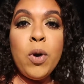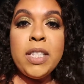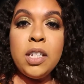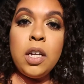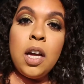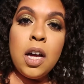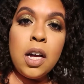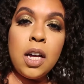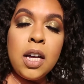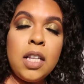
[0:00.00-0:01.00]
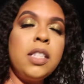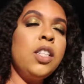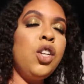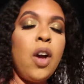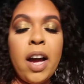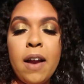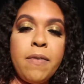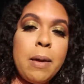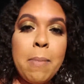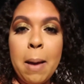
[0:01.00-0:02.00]
going to cook because, you know, I gotta
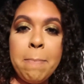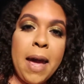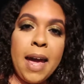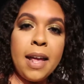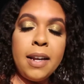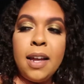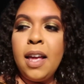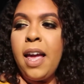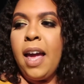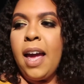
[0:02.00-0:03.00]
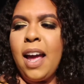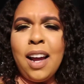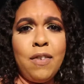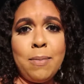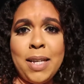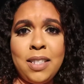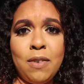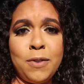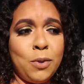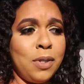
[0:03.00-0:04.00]
feed my man. I gotta feed
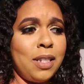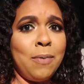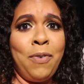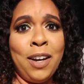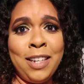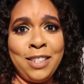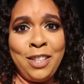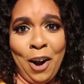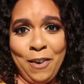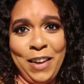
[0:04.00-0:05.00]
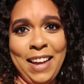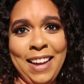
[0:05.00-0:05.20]
myself too because I'm starving.